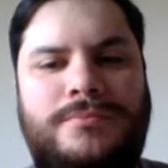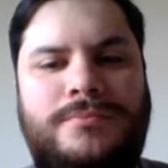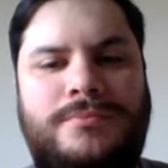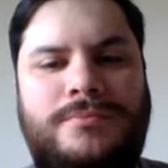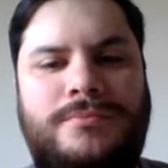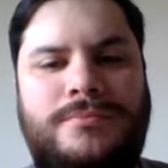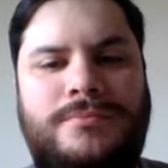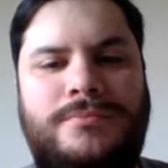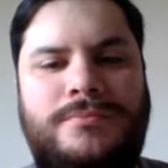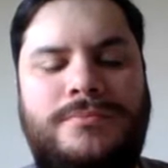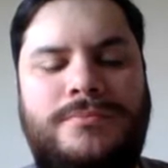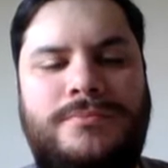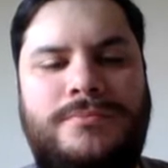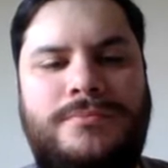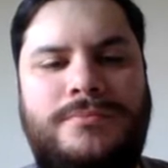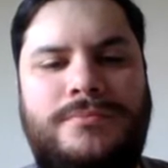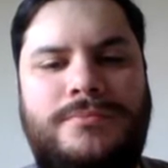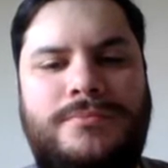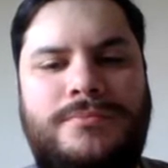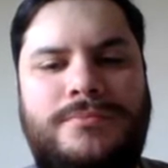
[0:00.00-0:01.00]

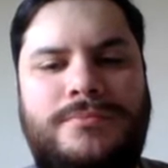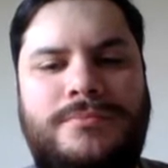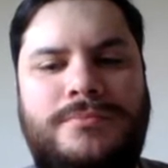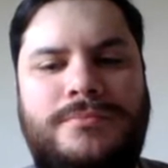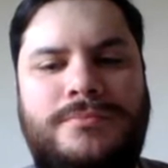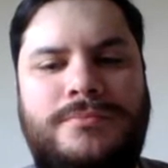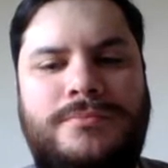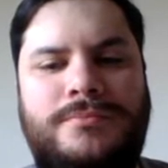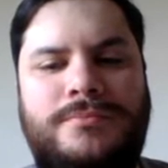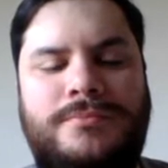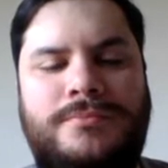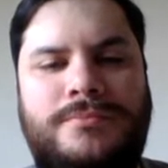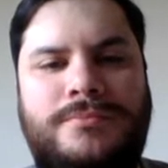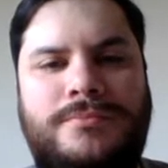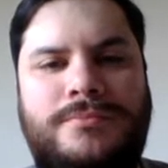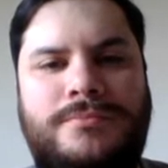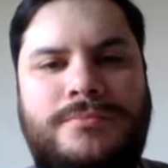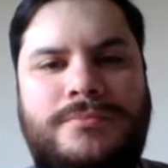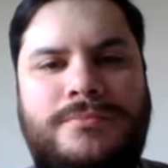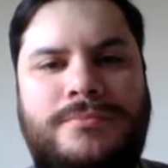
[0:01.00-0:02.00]

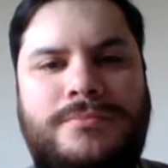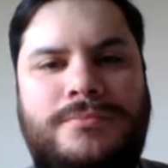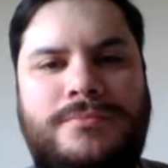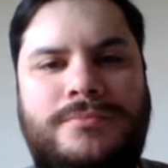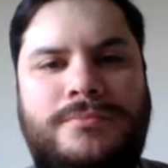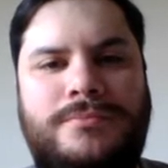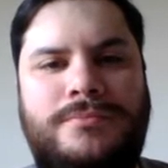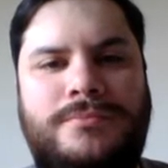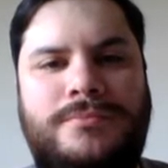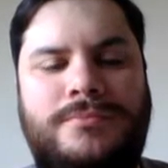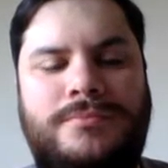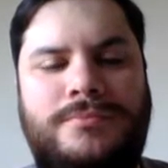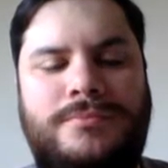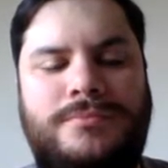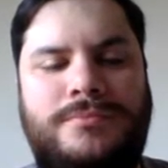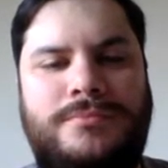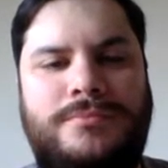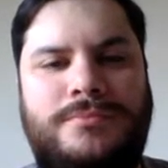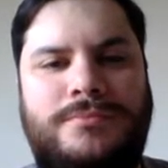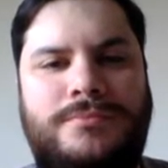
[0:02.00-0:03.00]

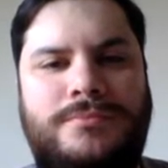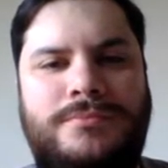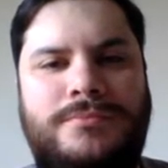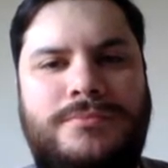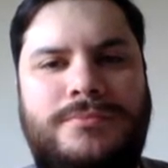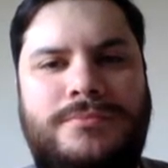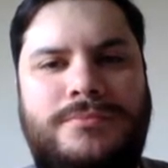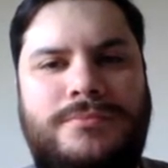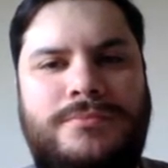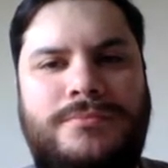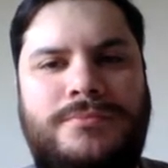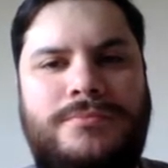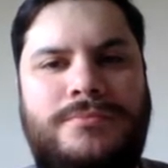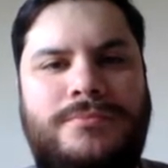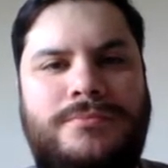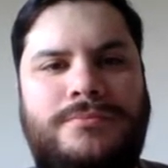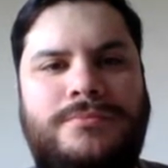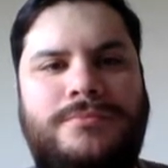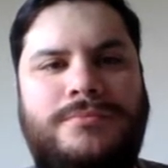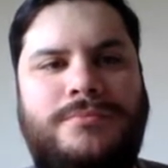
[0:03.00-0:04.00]

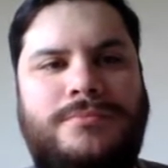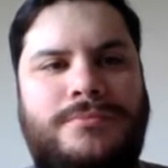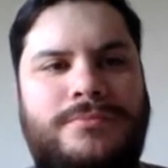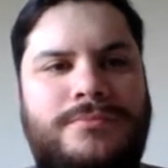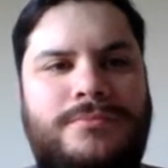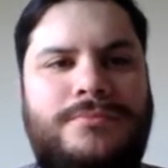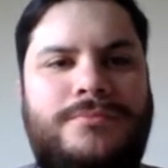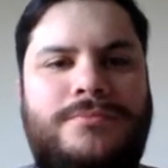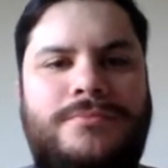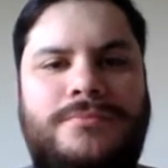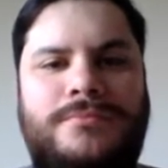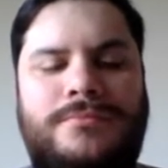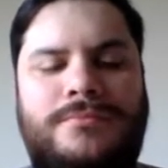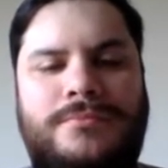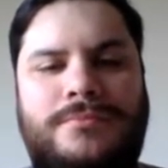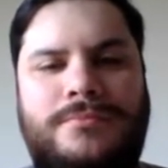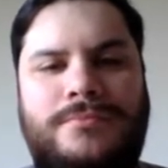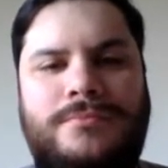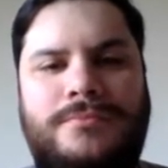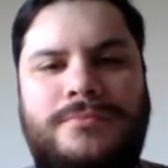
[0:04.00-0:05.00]

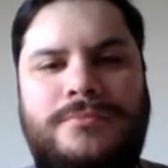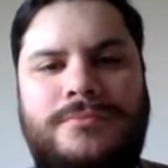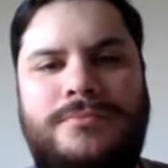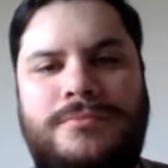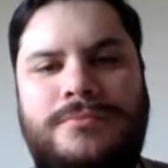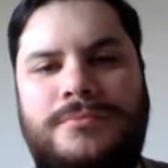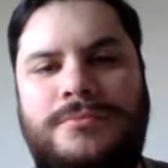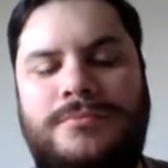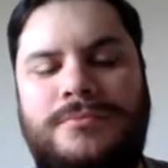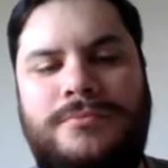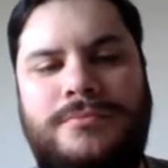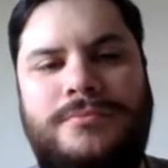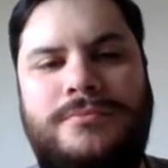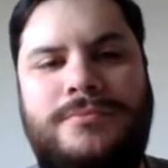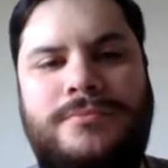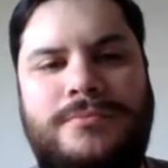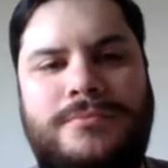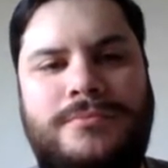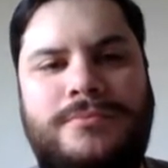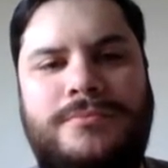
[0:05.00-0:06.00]

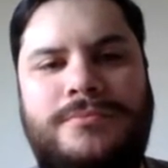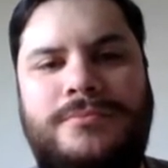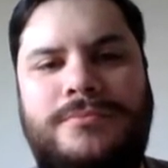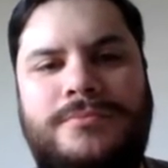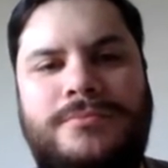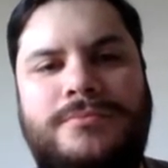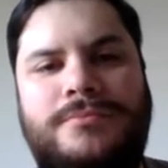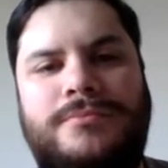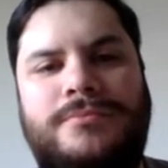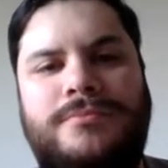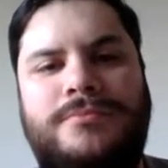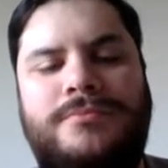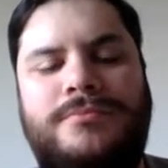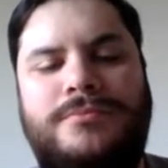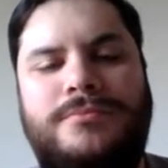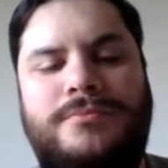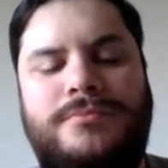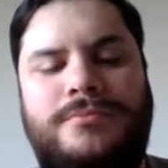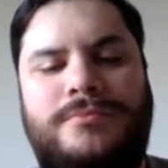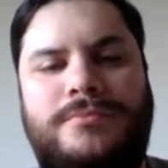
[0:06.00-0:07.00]

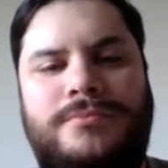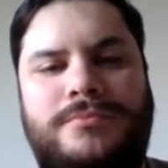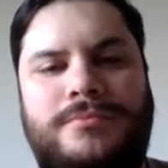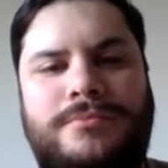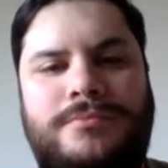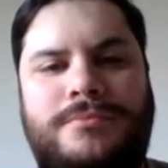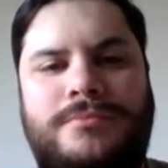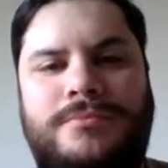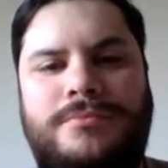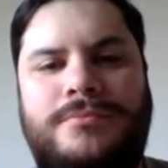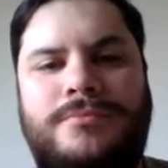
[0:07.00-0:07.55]
(silent)